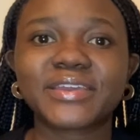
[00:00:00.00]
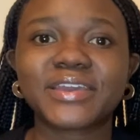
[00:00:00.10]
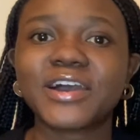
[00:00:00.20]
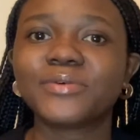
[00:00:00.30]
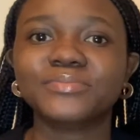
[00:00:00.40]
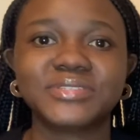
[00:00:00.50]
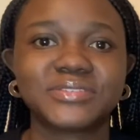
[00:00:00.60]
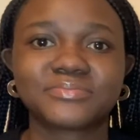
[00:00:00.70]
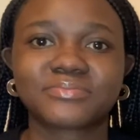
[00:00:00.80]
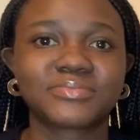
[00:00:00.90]
come,
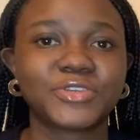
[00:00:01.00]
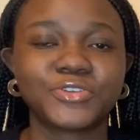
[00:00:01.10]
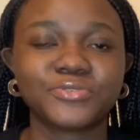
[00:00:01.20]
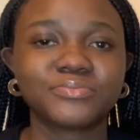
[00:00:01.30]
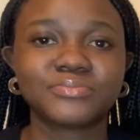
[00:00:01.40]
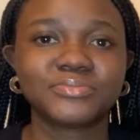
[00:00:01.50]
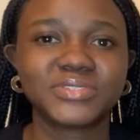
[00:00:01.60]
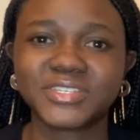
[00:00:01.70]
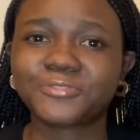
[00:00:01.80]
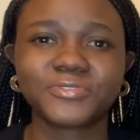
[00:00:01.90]

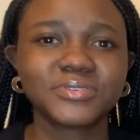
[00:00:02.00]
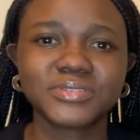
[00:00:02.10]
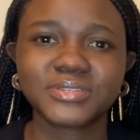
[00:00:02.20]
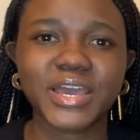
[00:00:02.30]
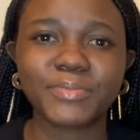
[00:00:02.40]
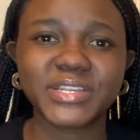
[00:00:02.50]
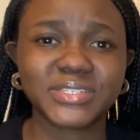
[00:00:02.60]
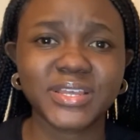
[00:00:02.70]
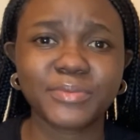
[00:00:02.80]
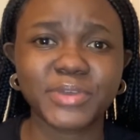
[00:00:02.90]
different. I
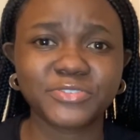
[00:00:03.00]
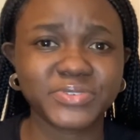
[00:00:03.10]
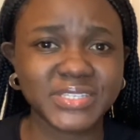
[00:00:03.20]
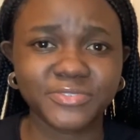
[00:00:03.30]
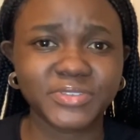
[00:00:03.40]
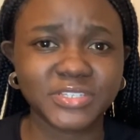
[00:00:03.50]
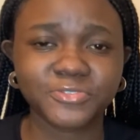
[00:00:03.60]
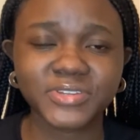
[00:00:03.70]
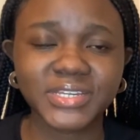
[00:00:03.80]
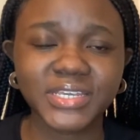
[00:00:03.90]
might receive it
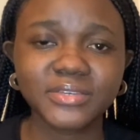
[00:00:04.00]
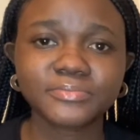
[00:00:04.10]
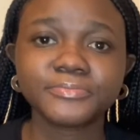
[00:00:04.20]
differently,